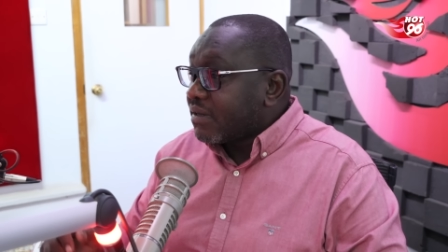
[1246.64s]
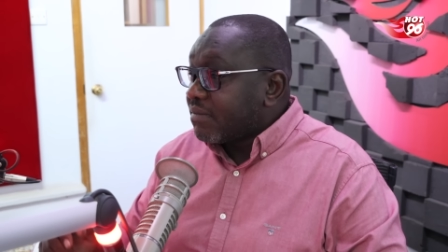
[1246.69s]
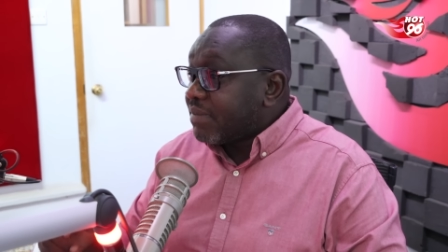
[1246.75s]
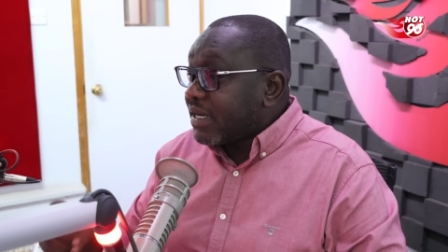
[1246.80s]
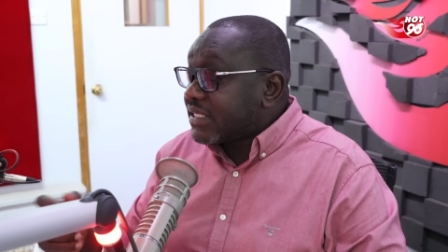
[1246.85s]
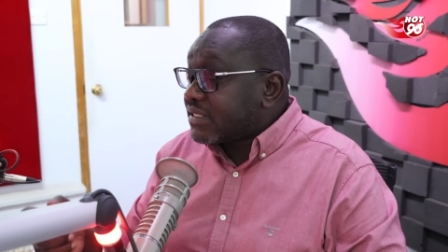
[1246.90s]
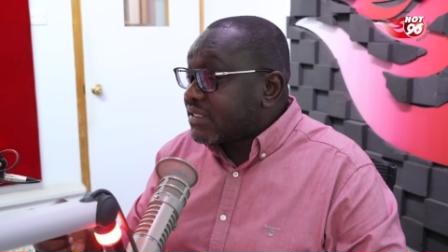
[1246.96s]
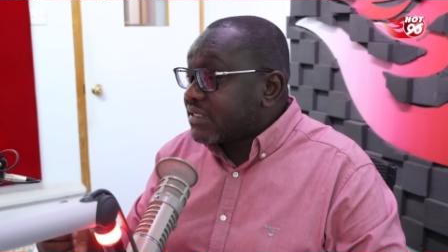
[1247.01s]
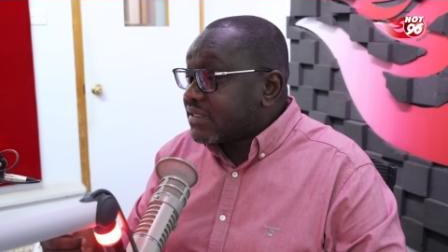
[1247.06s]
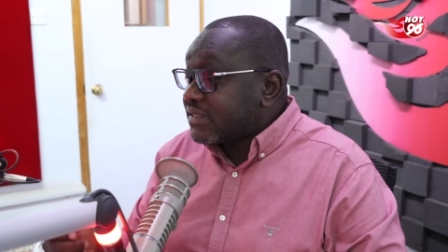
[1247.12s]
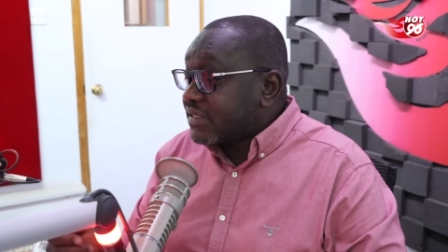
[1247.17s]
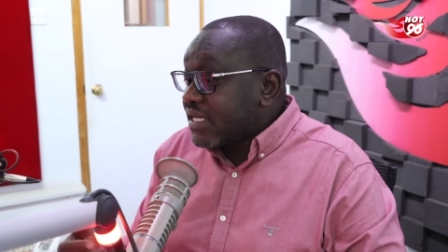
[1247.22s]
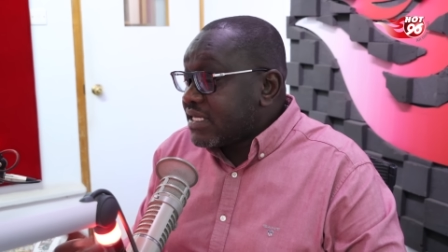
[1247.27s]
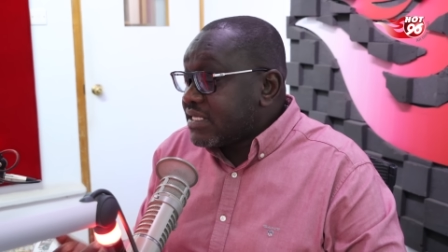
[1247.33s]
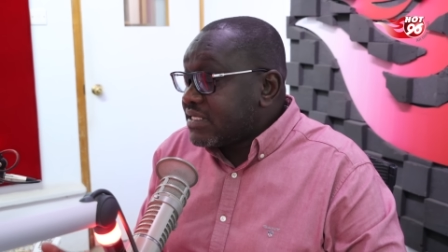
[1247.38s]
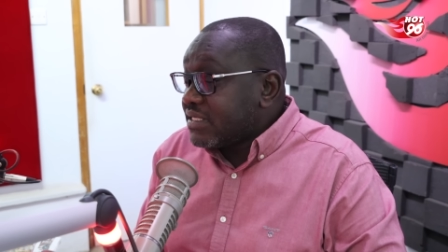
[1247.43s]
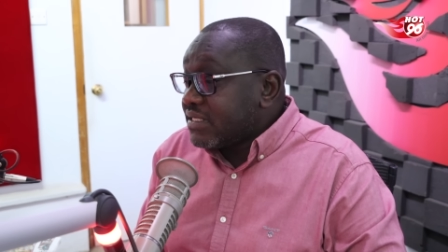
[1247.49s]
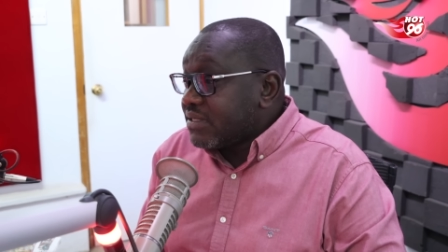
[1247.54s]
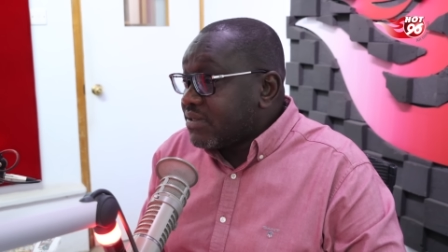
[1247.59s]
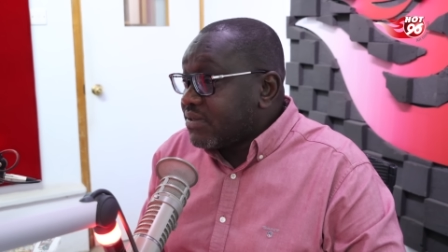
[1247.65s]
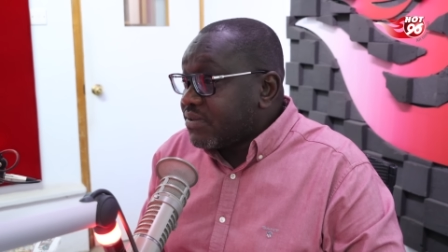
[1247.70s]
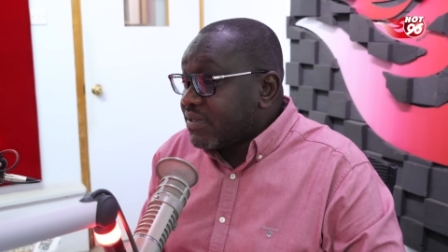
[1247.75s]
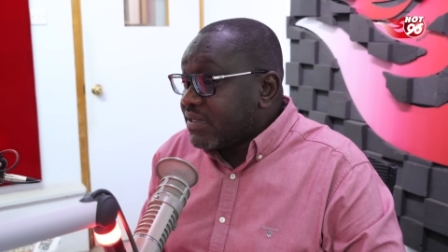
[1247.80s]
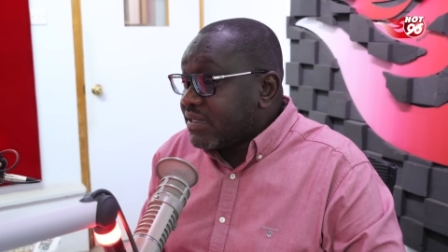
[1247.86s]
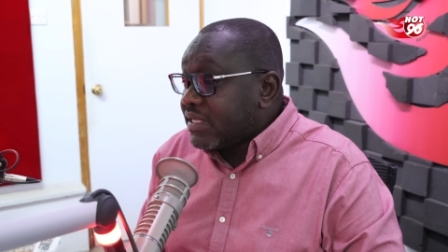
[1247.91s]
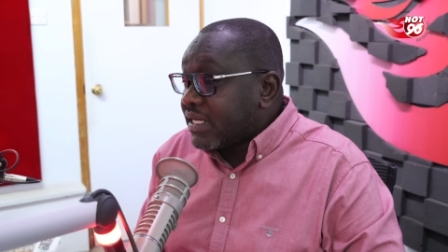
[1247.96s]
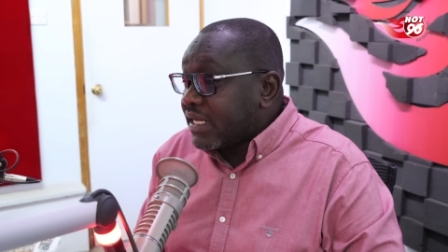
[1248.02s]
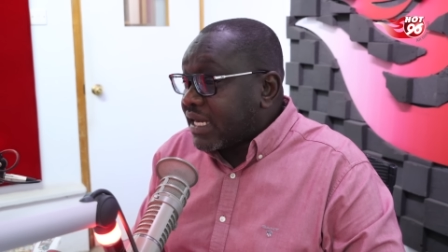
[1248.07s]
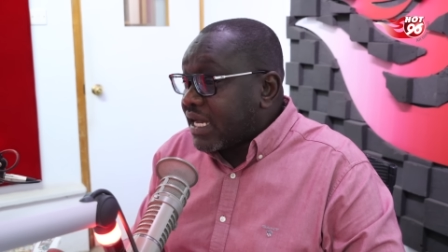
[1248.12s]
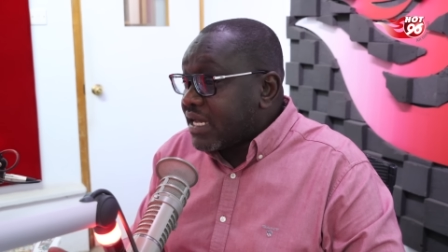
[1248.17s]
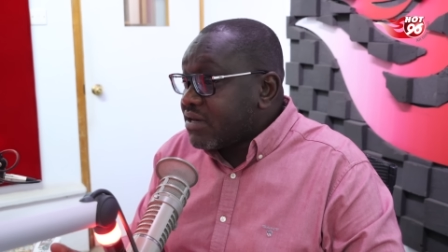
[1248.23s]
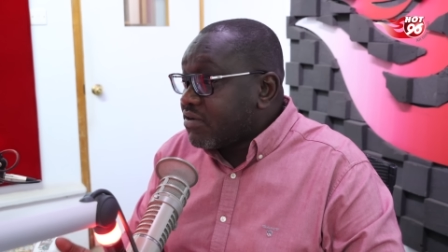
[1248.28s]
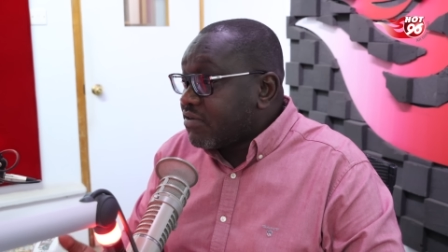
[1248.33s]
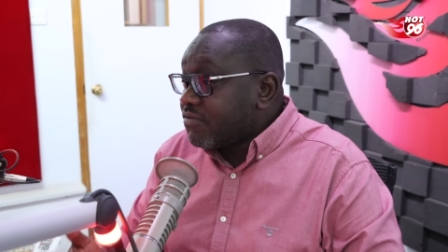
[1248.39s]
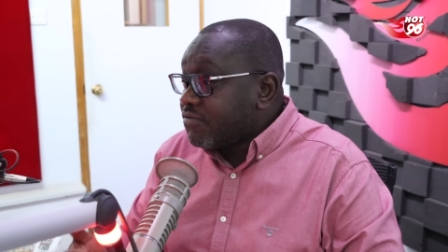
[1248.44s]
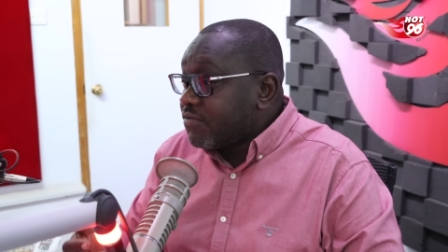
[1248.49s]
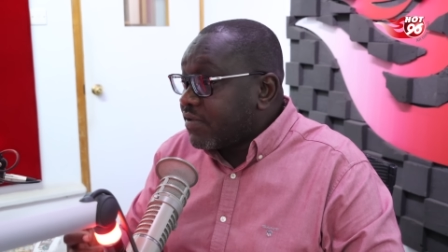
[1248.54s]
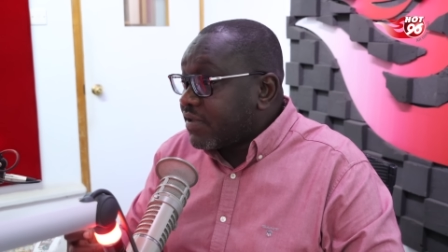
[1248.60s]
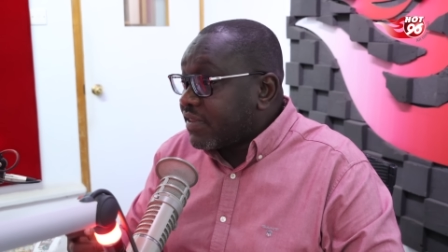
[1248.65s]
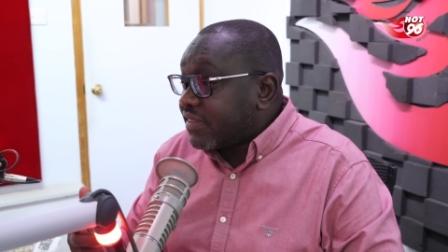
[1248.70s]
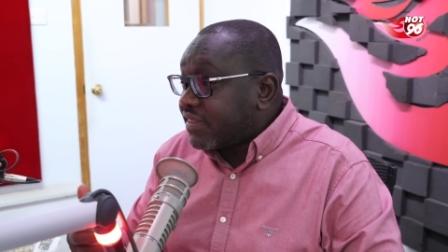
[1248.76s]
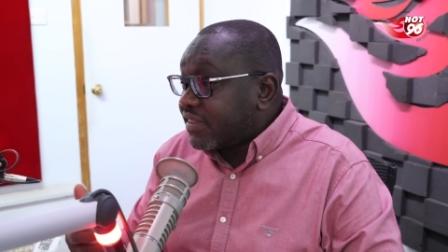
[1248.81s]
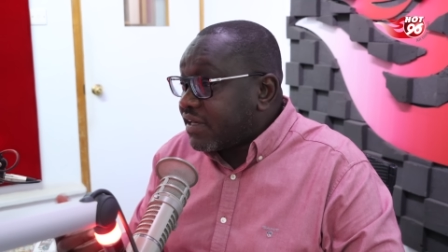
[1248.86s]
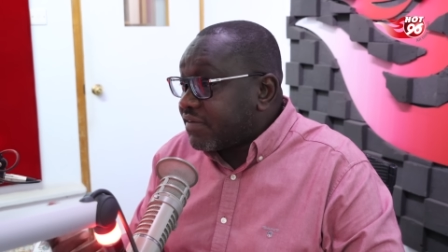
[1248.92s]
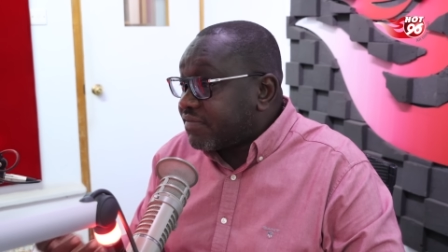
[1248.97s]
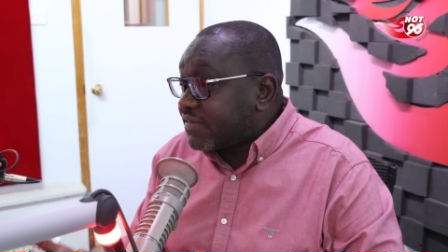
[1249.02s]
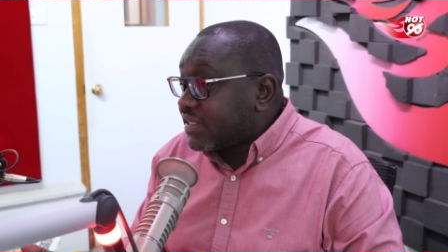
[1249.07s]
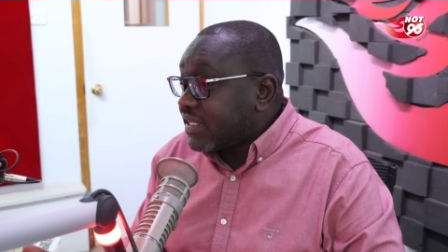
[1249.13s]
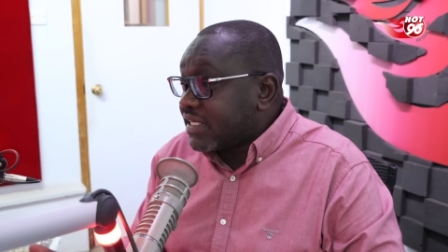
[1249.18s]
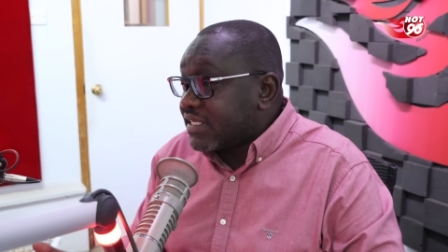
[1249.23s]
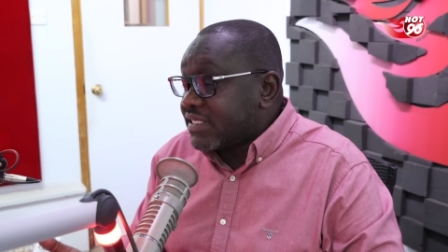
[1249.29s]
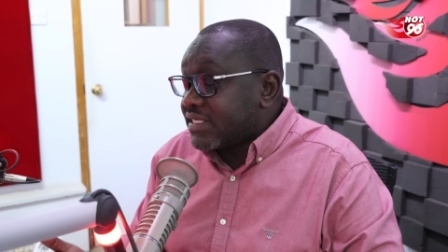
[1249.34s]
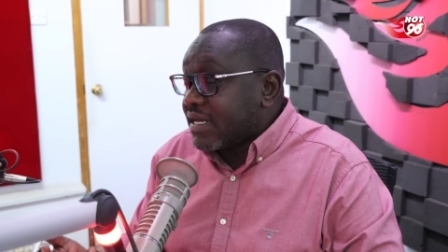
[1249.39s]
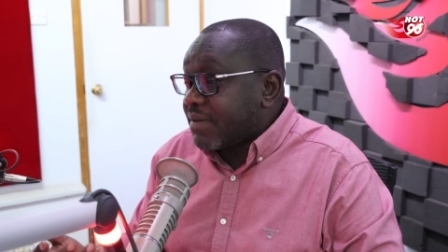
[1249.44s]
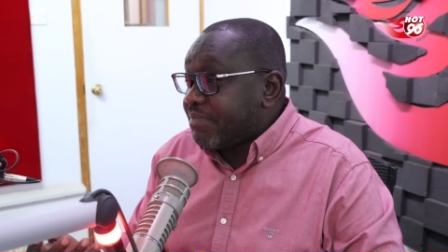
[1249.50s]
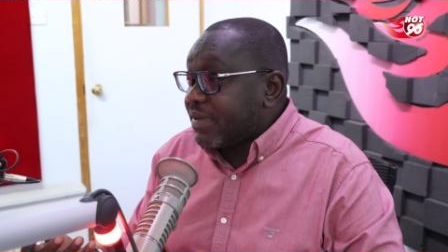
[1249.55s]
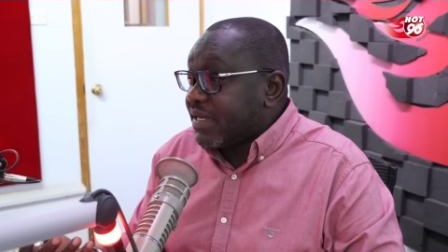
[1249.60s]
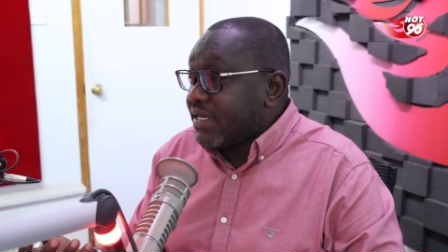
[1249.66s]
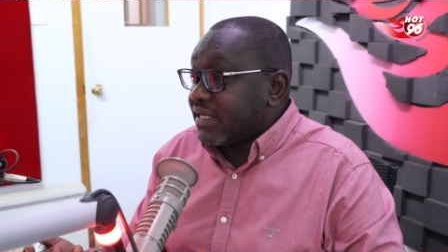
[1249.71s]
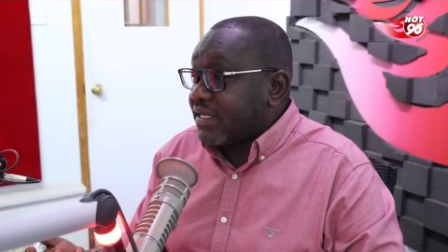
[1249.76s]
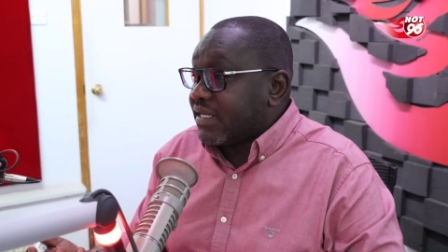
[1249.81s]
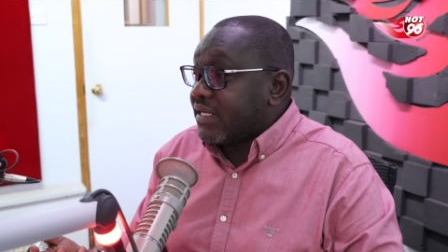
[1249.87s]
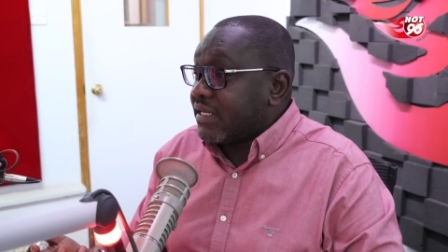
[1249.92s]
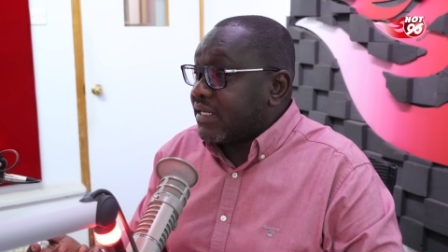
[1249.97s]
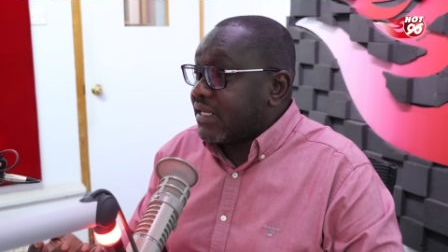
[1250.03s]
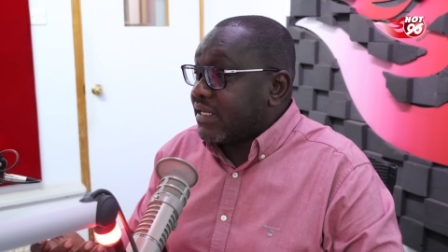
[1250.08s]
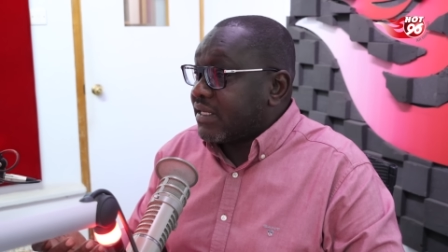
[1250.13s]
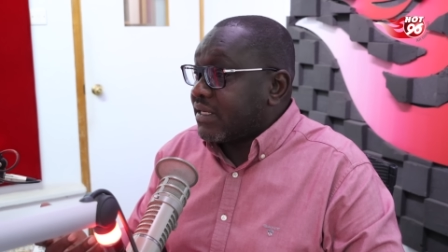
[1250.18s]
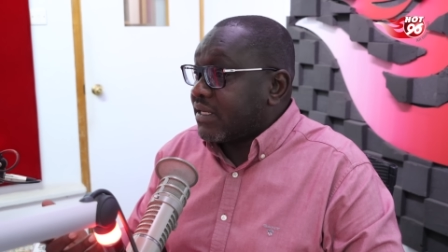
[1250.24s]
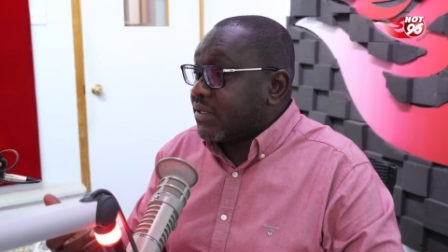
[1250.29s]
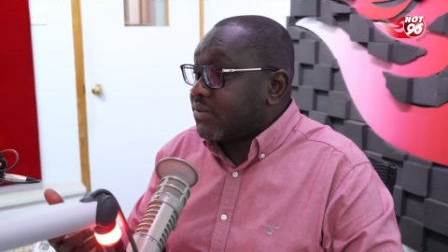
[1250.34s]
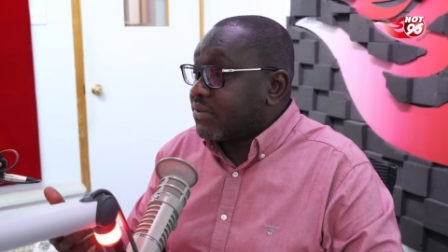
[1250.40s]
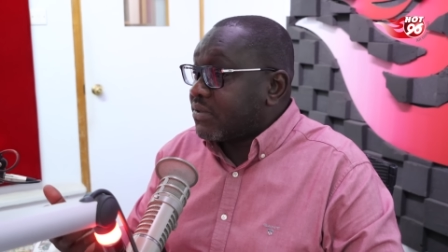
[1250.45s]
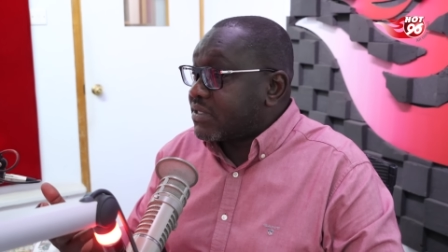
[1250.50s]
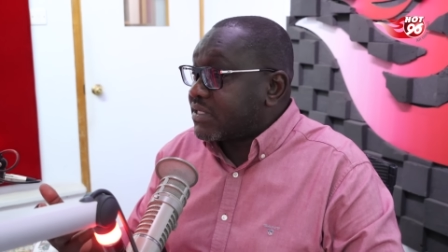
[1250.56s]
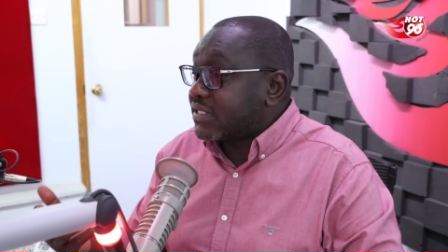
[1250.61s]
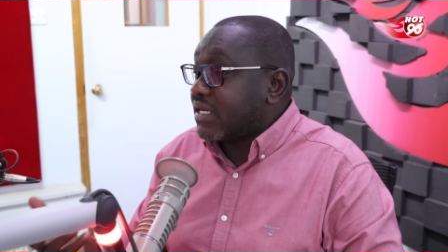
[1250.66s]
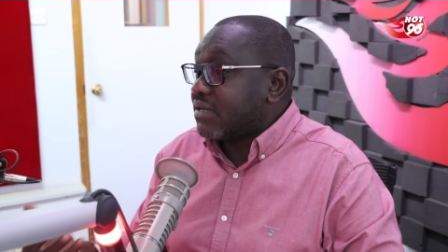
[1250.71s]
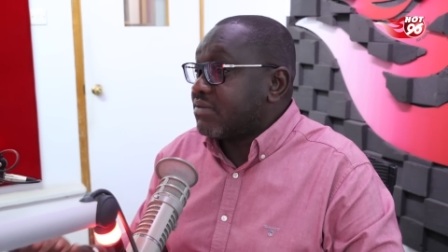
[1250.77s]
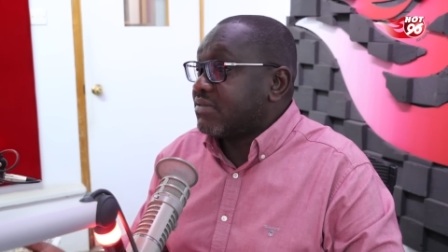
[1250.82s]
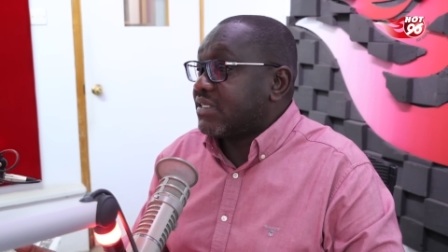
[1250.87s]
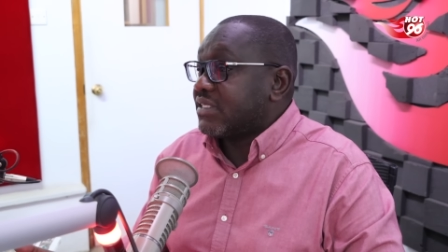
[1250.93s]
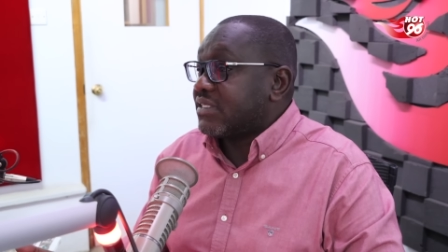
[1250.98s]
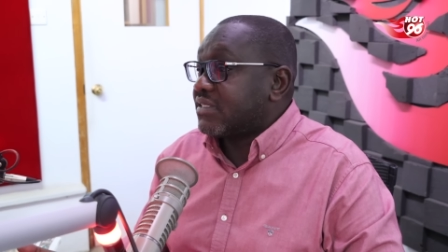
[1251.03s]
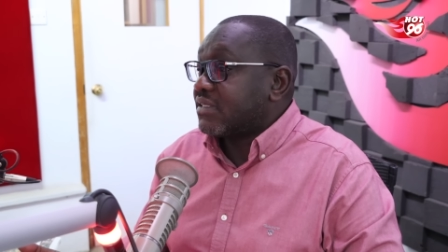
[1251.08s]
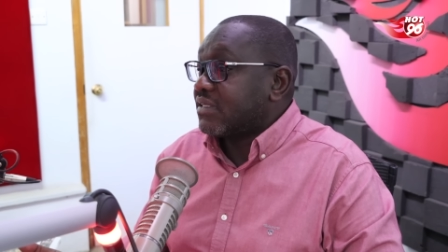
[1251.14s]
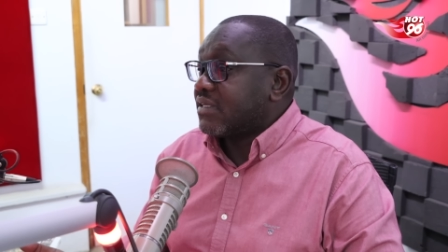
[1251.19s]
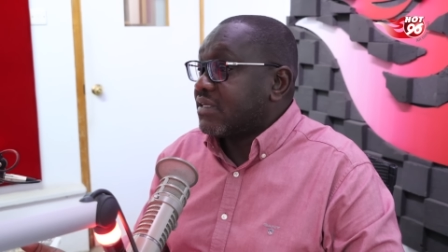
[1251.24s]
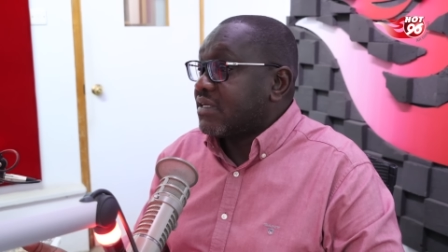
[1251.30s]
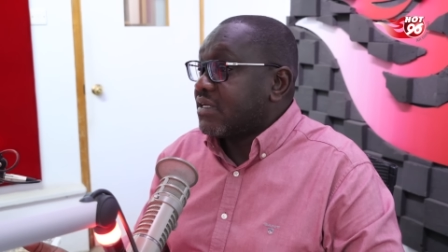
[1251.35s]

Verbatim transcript: But saizi the kind of theft that is happening in, in, in those counties.